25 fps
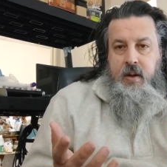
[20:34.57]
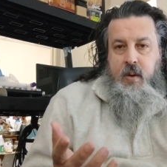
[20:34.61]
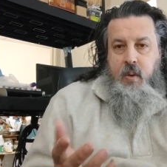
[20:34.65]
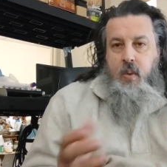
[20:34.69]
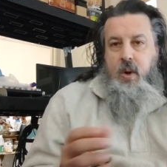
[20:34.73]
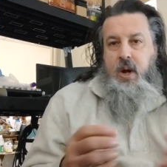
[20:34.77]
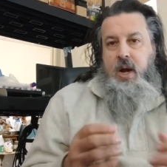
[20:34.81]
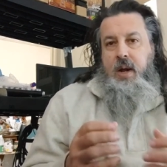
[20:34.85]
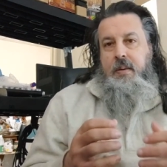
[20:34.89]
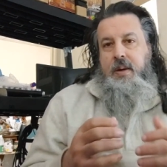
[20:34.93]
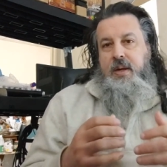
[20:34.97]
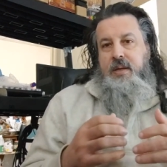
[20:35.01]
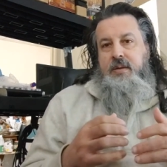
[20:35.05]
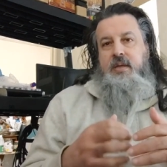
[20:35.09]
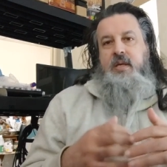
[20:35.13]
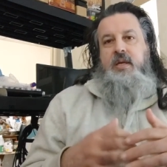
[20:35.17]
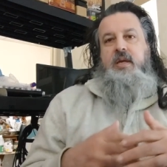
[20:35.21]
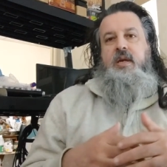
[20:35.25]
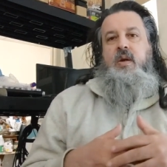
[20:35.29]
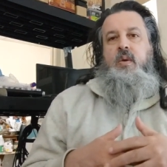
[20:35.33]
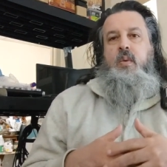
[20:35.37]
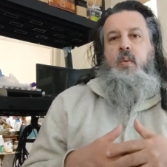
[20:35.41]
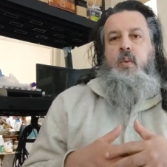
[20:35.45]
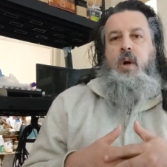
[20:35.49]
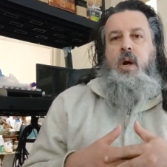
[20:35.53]
Why? Because he
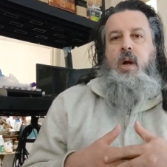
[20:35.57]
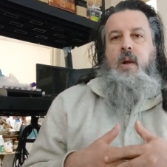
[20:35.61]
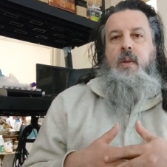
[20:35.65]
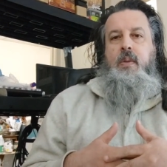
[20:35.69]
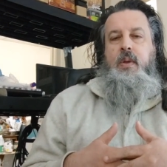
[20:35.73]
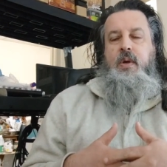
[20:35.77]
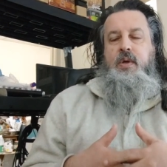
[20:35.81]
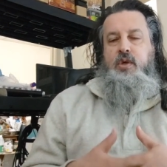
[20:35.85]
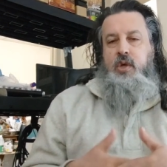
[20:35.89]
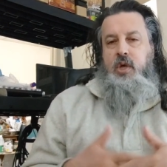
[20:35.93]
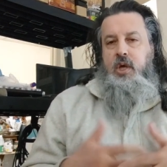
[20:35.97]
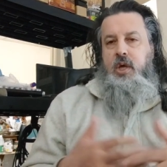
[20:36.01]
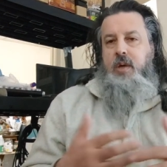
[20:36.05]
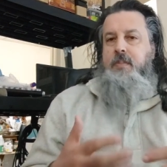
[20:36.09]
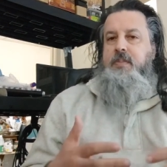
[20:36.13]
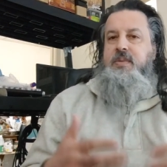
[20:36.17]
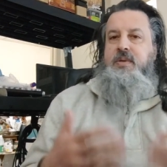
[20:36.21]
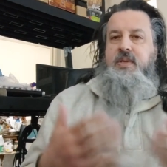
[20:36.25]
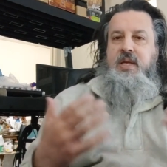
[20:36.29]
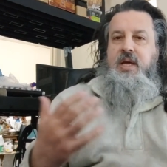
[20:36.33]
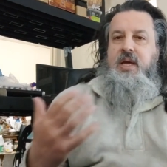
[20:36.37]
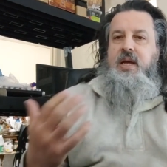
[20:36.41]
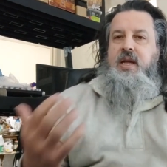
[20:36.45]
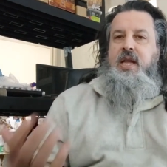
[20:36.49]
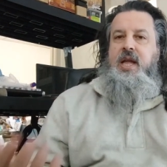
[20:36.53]
didn't want the
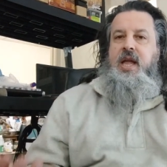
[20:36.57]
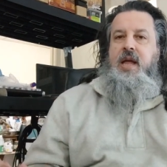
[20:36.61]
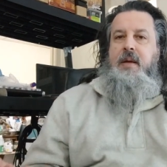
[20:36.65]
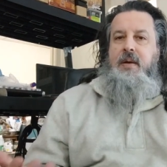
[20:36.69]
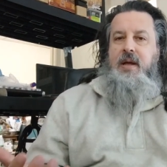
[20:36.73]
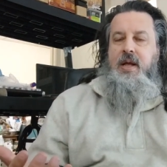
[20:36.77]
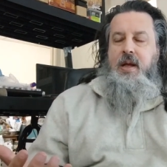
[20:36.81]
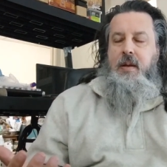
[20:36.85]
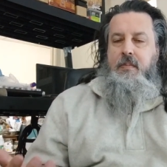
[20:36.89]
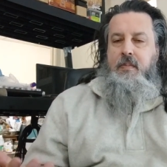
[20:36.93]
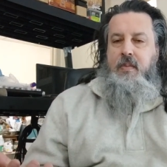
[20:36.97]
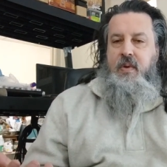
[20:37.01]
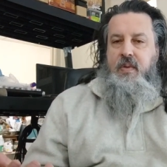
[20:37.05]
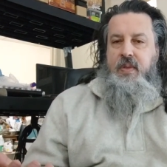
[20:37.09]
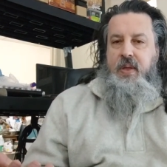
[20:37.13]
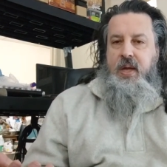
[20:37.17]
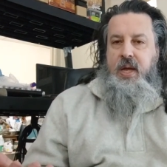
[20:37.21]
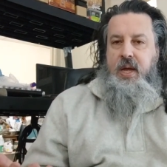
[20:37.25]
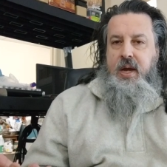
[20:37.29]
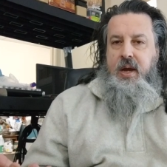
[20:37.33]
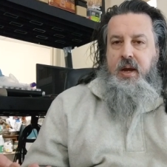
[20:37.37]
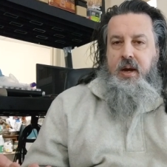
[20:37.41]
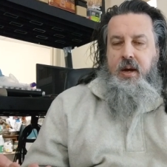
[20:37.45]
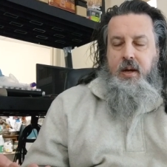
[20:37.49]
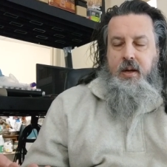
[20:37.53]
germs that can't come with
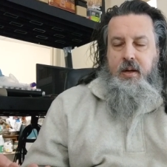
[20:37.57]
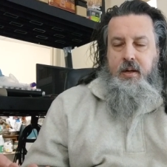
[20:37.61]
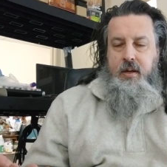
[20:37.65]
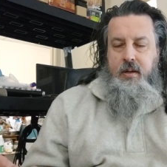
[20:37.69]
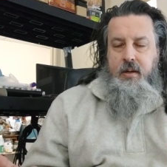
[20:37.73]
hair.